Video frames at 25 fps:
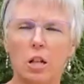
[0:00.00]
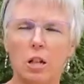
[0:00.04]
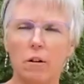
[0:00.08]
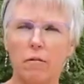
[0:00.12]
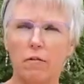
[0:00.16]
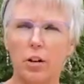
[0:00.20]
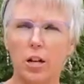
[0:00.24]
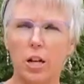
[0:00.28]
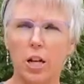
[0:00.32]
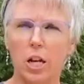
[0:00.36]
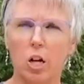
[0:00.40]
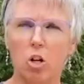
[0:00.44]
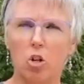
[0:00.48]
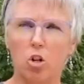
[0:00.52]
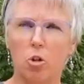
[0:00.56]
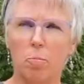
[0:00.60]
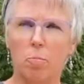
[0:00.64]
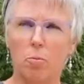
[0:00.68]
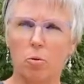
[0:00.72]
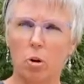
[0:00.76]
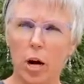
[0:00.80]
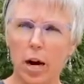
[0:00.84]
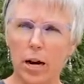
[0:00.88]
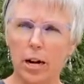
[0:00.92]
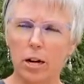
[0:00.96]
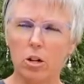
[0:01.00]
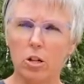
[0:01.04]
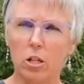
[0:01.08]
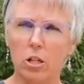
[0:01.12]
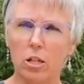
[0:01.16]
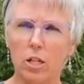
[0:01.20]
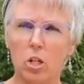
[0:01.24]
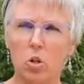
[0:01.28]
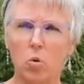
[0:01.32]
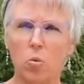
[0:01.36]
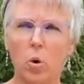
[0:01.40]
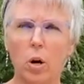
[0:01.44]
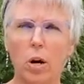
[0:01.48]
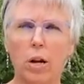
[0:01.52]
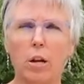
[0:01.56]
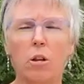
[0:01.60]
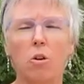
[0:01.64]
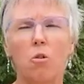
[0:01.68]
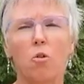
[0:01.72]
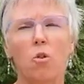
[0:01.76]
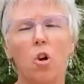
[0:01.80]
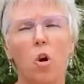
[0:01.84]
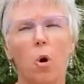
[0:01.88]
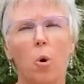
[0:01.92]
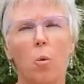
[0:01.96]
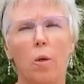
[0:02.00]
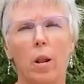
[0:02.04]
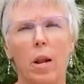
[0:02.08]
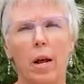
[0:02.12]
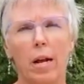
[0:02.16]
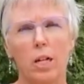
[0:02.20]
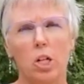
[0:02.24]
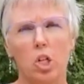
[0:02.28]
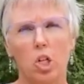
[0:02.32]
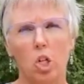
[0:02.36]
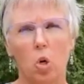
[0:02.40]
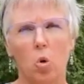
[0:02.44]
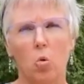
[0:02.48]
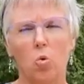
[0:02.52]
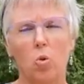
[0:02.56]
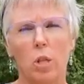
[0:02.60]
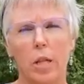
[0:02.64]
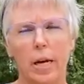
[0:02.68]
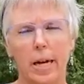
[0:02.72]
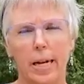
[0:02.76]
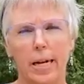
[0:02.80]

the videos prior to this one, you know that I don't like